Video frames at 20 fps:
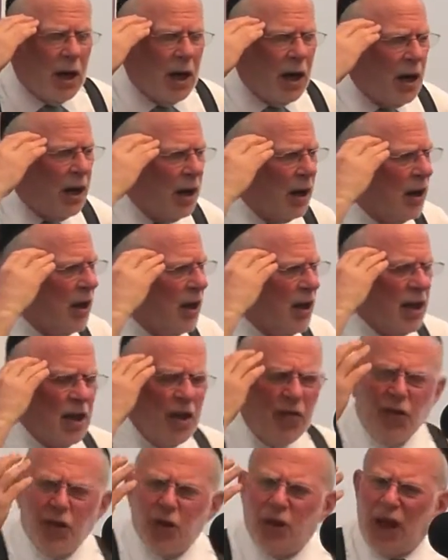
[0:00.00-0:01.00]

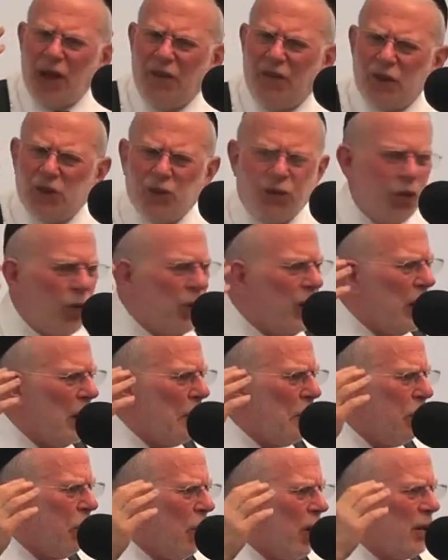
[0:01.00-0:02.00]
if your life is fully
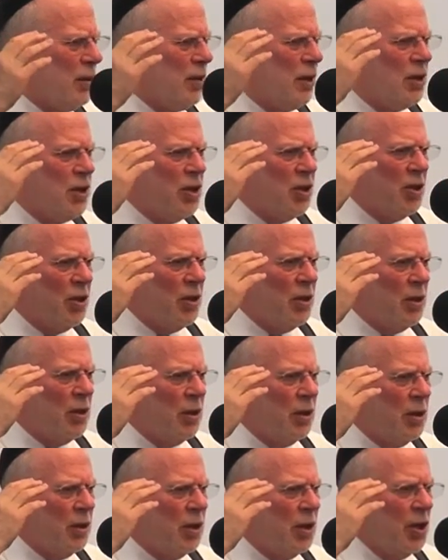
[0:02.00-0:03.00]
torn,
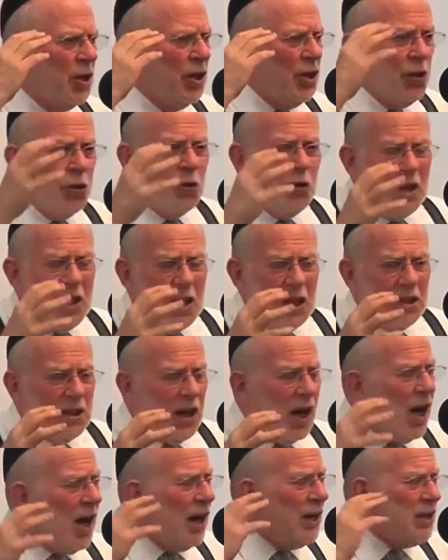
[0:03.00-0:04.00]
you need
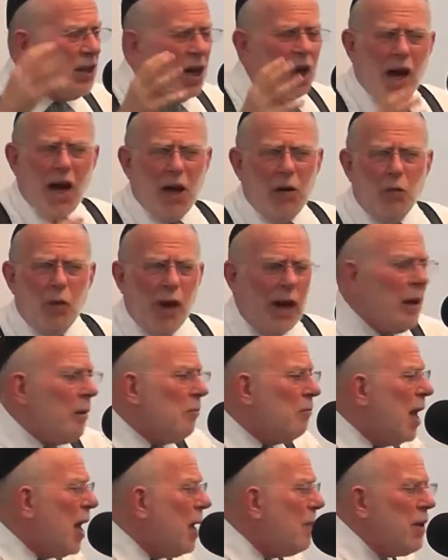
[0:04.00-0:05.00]
God. God,
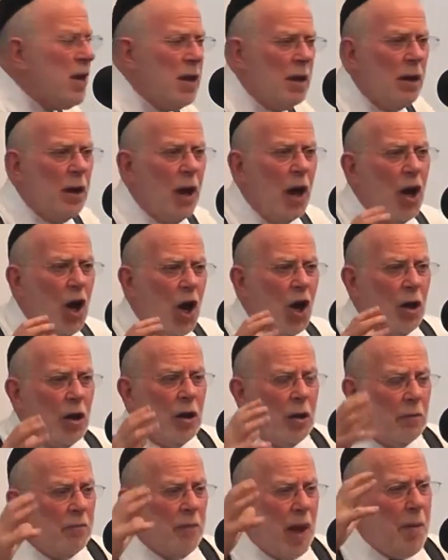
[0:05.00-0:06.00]
wait, maybe,
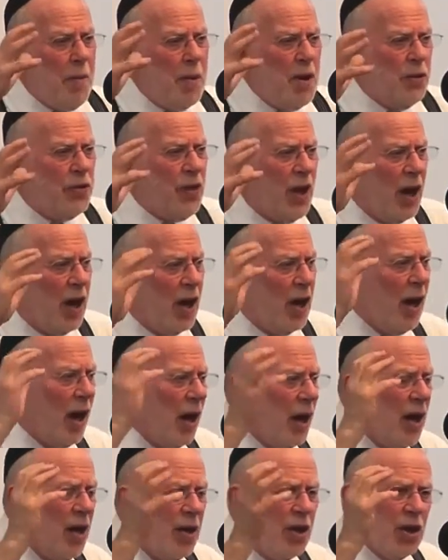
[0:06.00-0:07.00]
maybe you're there.
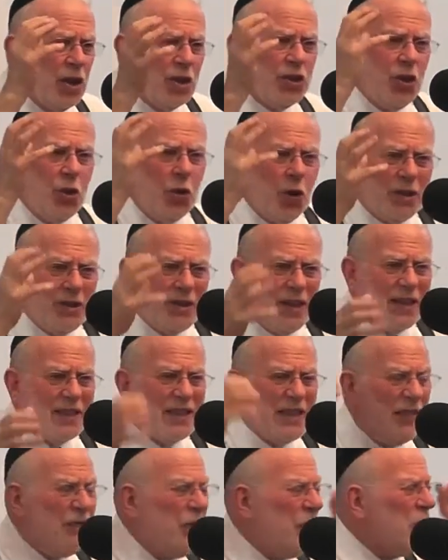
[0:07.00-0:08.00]
Do you
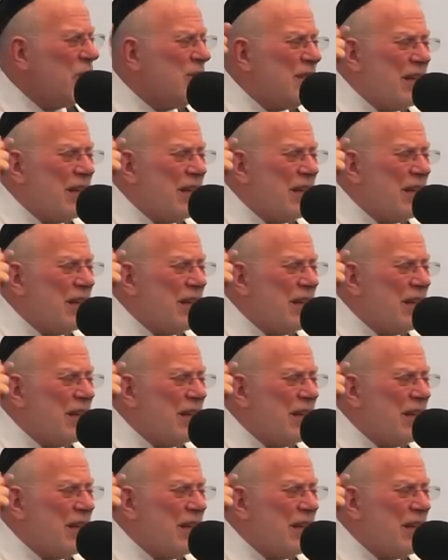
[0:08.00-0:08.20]
exist? If you